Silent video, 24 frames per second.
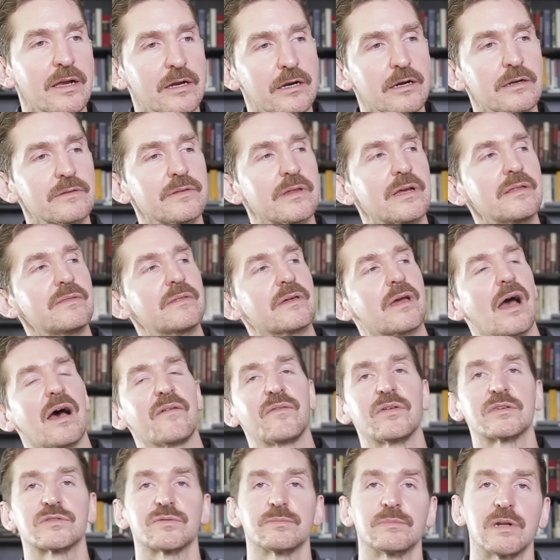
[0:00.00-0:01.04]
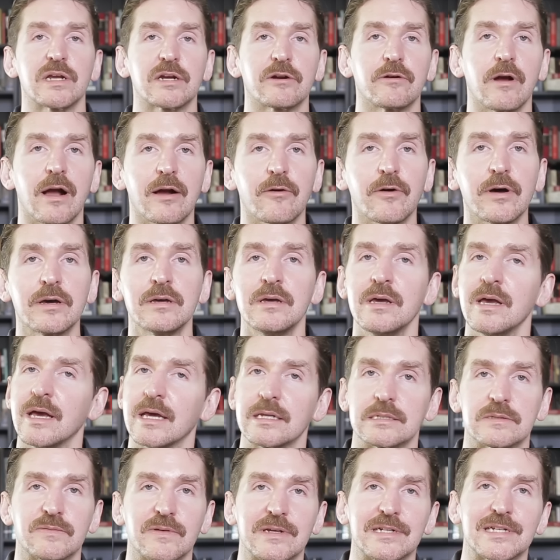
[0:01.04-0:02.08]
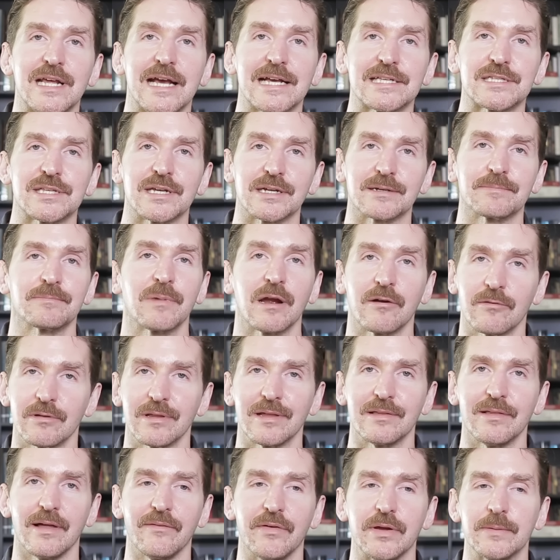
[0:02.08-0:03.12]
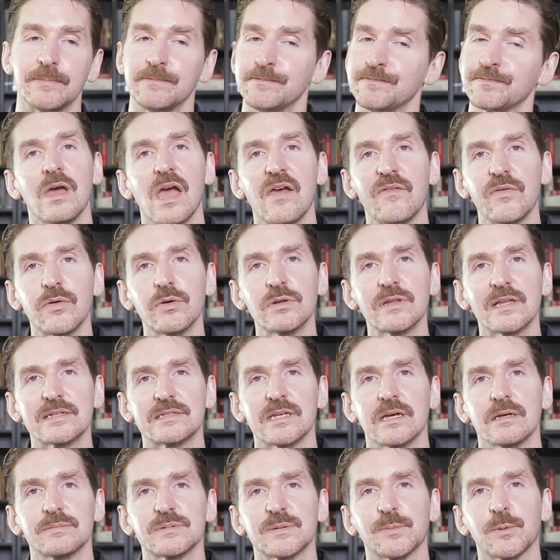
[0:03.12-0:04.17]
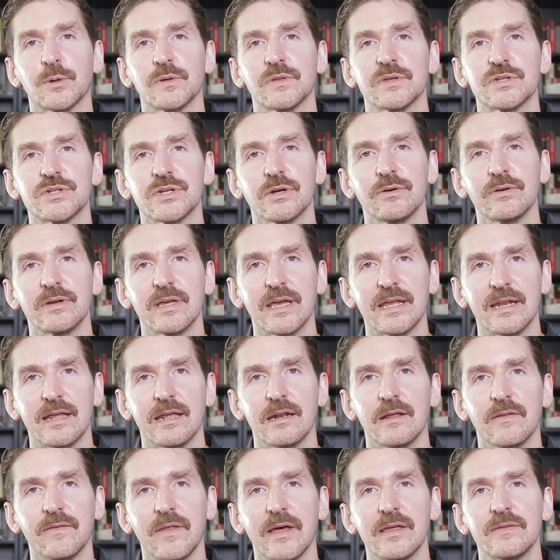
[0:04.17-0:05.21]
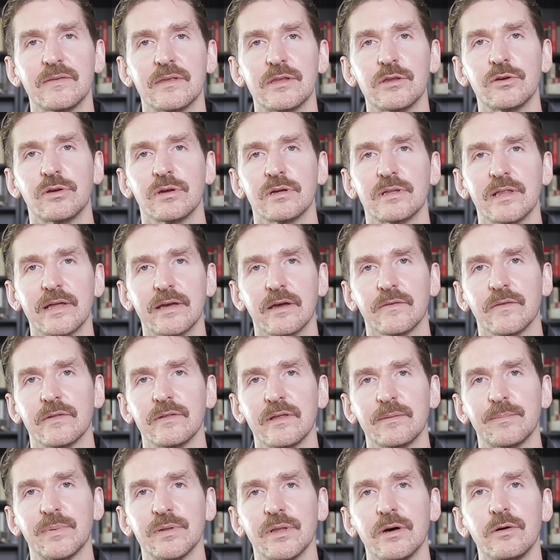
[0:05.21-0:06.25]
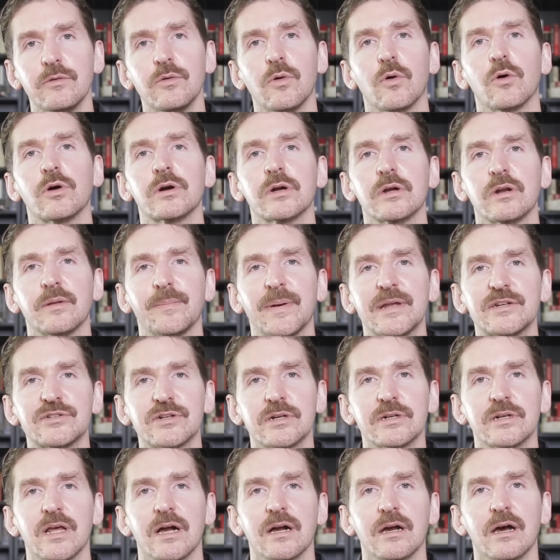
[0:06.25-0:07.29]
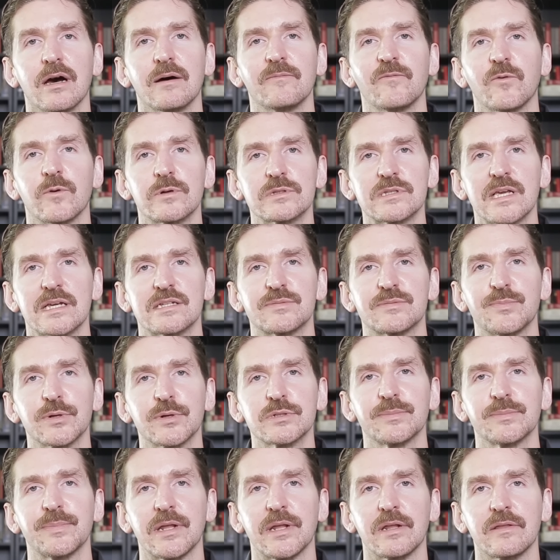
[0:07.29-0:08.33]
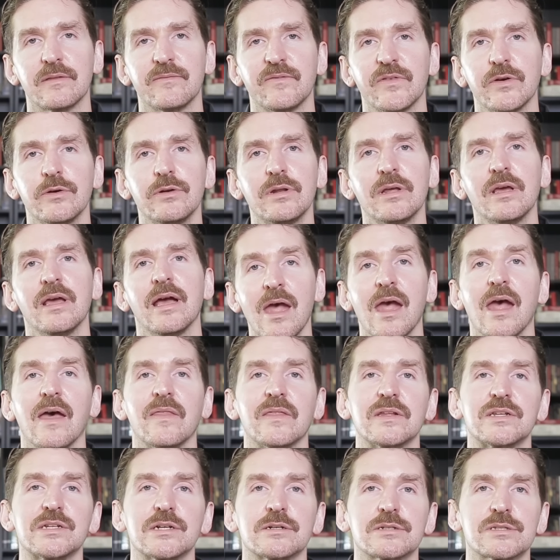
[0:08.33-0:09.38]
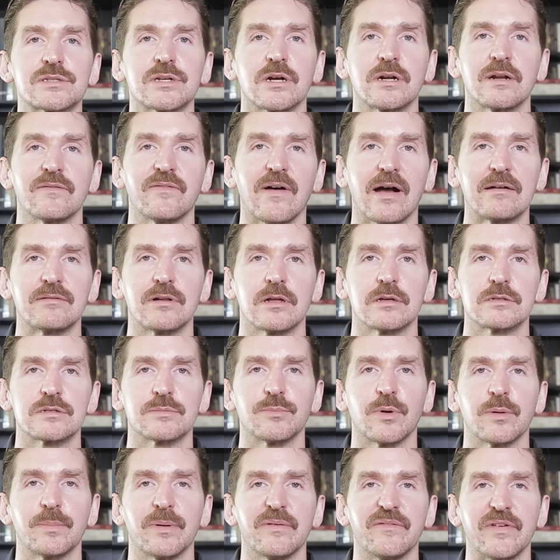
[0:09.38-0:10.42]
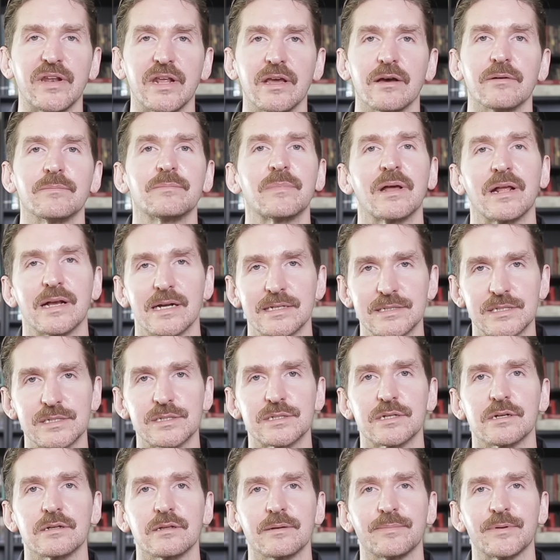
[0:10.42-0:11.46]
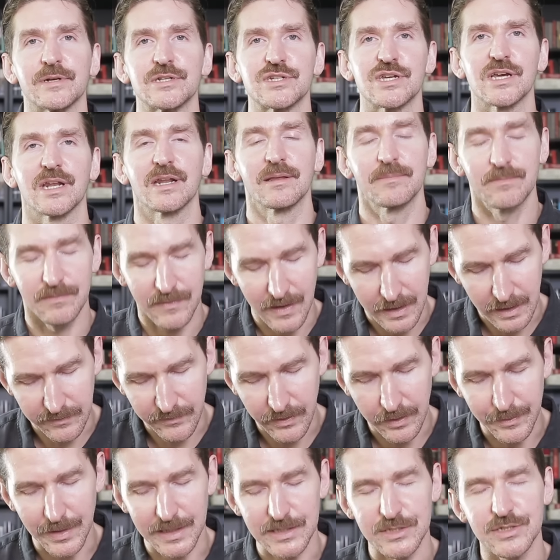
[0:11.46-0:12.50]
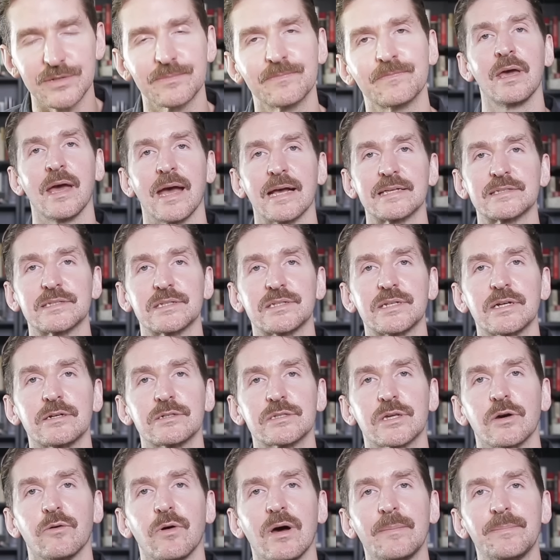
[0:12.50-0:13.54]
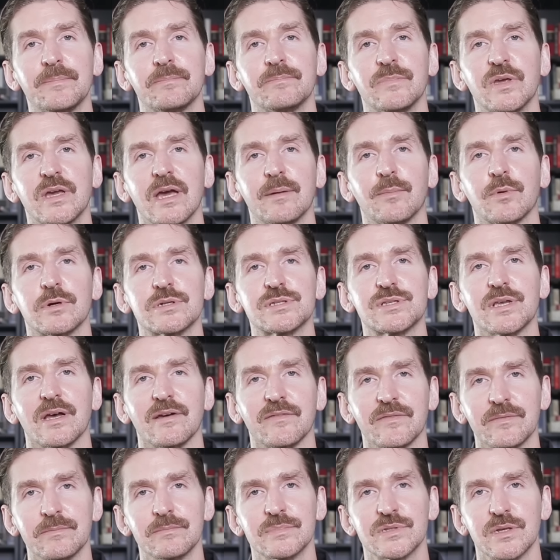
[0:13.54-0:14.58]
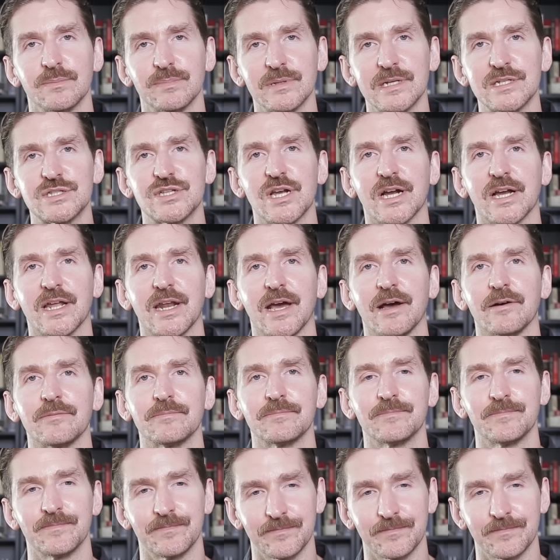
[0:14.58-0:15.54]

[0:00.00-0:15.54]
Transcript: Currently, the coffee is from Nicaragua, and it's fantastic. I really love it. If you would like to help support the show and get in on that, then you can click on the link below, or go to patreon.com/books-are-better-than-food, and the tiers start at $5 or more per video, and I sincerely appreciate it. Thank you very much. As the tiers go up, you get more stuff, so please check it out.